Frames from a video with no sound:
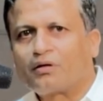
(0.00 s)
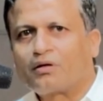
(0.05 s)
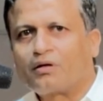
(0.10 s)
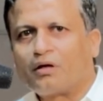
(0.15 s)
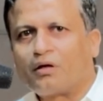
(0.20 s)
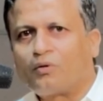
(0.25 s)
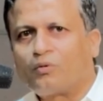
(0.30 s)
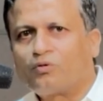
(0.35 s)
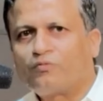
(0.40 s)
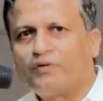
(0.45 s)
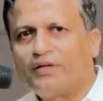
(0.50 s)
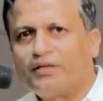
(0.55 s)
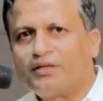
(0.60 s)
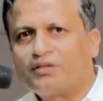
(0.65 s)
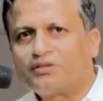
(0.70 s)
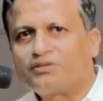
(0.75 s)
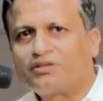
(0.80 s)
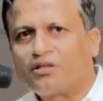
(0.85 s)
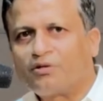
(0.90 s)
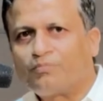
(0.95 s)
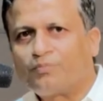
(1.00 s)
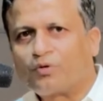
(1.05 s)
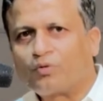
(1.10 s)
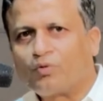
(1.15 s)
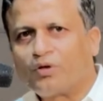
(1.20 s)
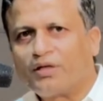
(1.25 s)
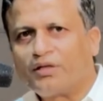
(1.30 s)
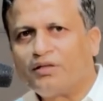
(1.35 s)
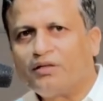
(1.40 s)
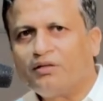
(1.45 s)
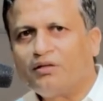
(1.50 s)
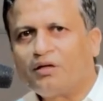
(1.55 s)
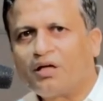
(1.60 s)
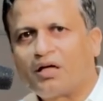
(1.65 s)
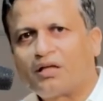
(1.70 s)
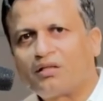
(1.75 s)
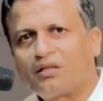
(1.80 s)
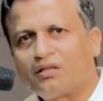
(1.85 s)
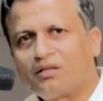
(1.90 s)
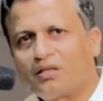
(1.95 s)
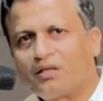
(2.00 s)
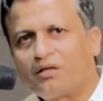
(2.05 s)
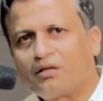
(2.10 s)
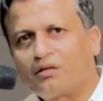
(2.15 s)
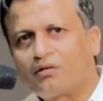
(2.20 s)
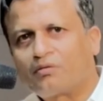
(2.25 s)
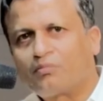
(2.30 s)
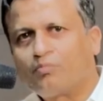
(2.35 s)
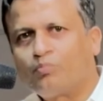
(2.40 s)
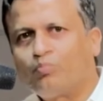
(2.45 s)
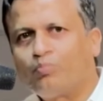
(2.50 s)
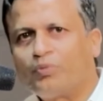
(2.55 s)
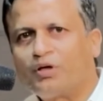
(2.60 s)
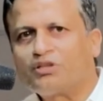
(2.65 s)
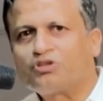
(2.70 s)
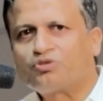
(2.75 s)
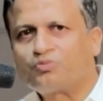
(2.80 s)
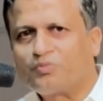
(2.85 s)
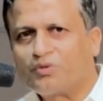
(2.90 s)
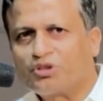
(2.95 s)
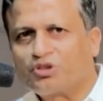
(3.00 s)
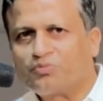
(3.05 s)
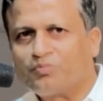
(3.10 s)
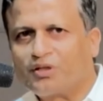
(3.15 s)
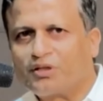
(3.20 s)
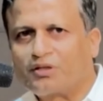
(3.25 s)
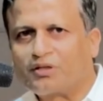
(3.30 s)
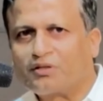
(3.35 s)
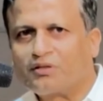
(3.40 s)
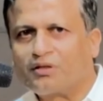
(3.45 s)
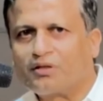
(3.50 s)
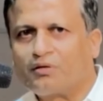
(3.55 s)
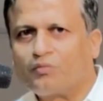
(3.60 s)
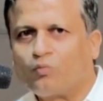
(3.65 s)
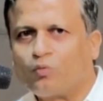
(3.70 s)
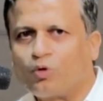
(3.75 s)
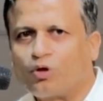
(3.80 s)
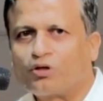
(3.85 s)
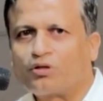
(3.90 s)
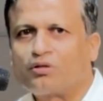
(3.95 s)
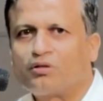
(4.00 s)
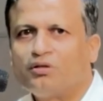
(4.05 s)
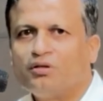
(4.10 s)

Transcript: cloud vendors are providing, I think they are much better than what